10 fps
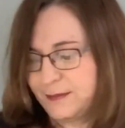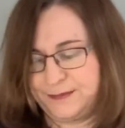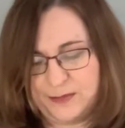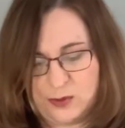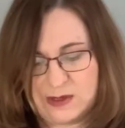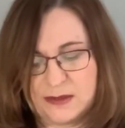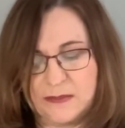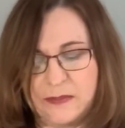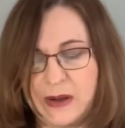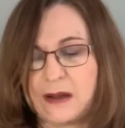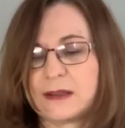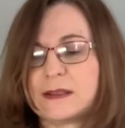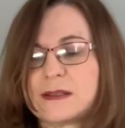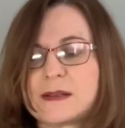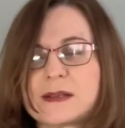Put some
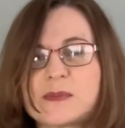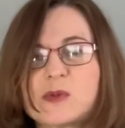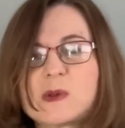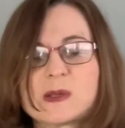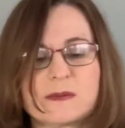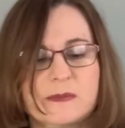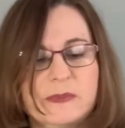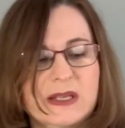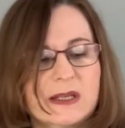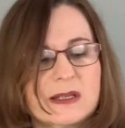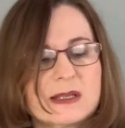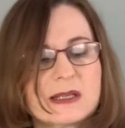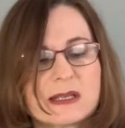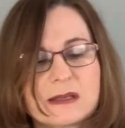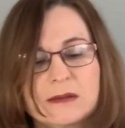buttons, put some
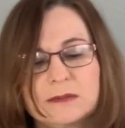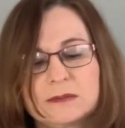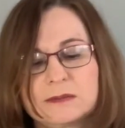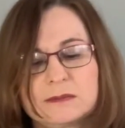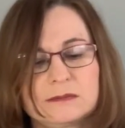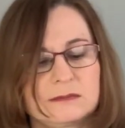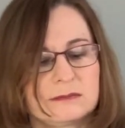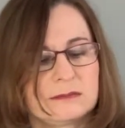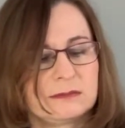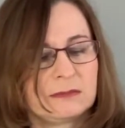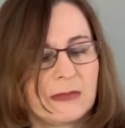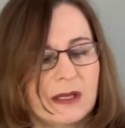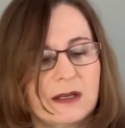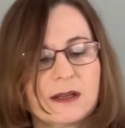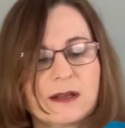beads,
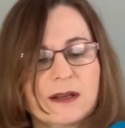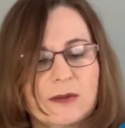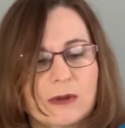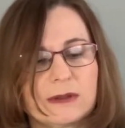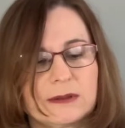anything I want.